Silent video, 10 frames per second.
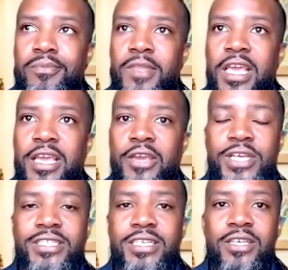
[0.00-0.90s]

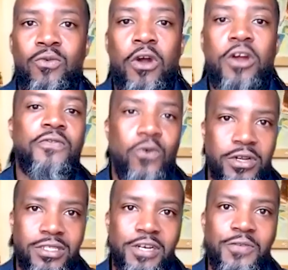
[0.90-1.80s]

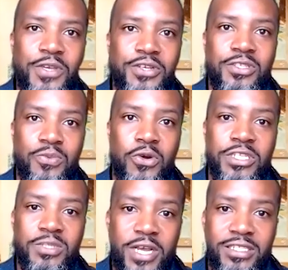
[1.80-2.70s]
workforce of peer support
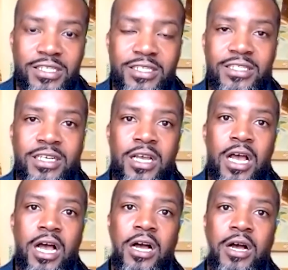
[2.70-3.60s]
specialists.
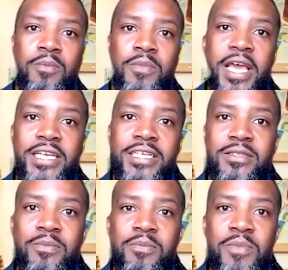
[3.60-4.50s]
As
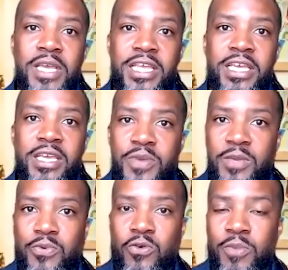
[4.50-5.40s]
many
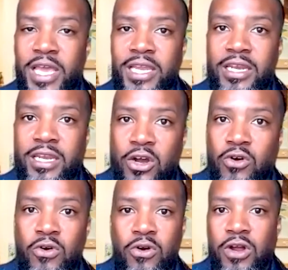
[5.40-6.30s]
people may know
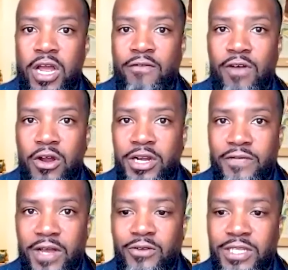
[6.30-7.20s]
or have already
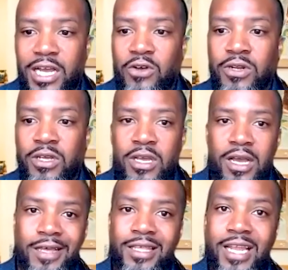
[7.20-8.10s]
found out,
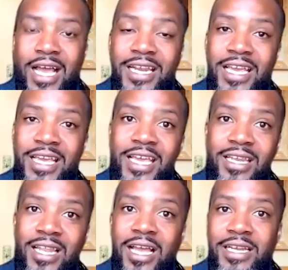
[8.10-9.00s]
the 988
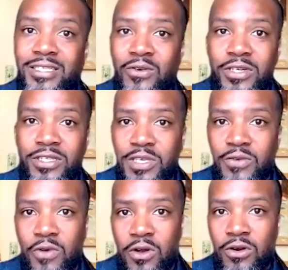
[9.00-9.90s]
line is going to be
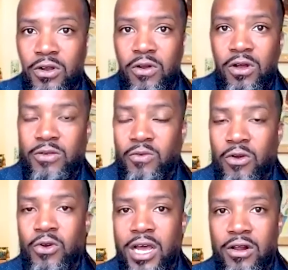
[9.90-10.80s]

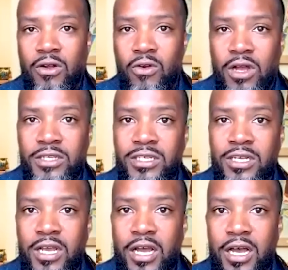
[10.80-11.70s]
rolled out across
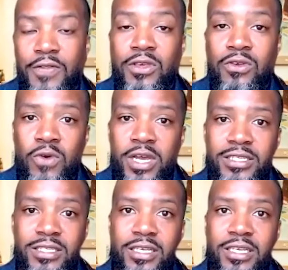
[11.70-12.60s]
the
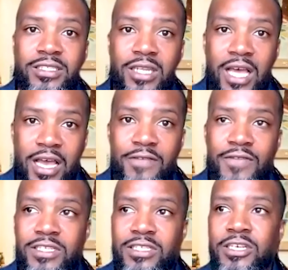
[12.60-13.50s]
US in July of
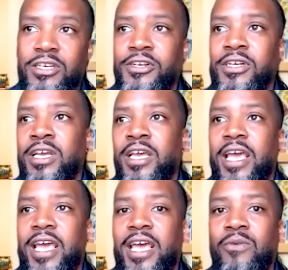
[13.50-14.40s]
this year.
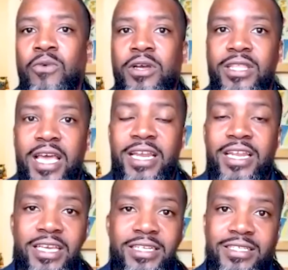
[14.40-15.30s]
And what that
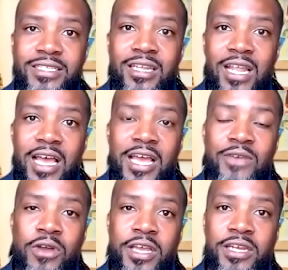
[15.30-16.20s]
is a line
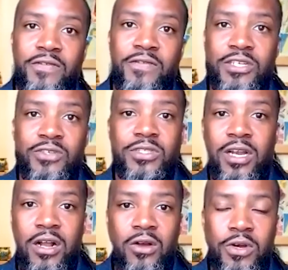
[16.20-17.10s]
where individuals that
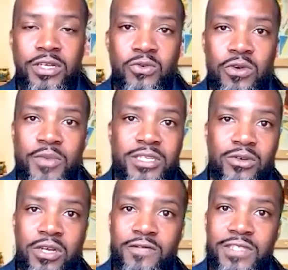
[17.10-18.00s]
are going through a mental
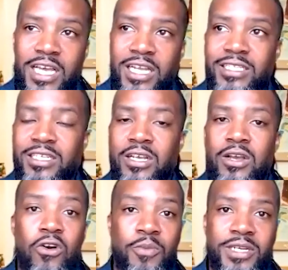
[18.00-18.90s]
health challenge
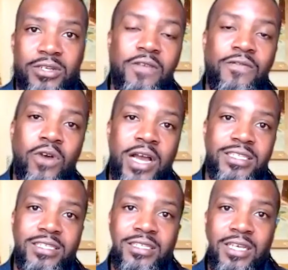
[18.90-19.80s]
or a mental health
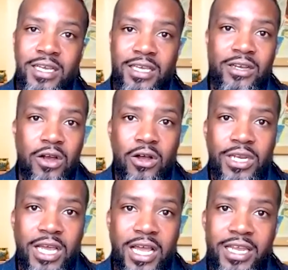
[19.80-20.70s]
crisis can call
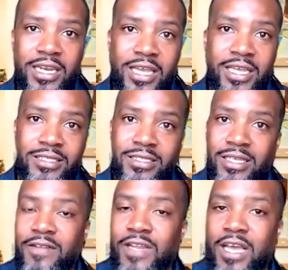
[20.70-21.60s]
988 instead
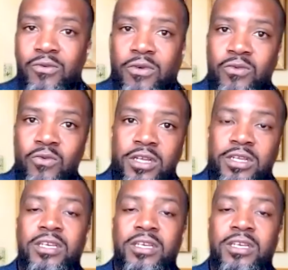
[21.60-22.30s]
of 911,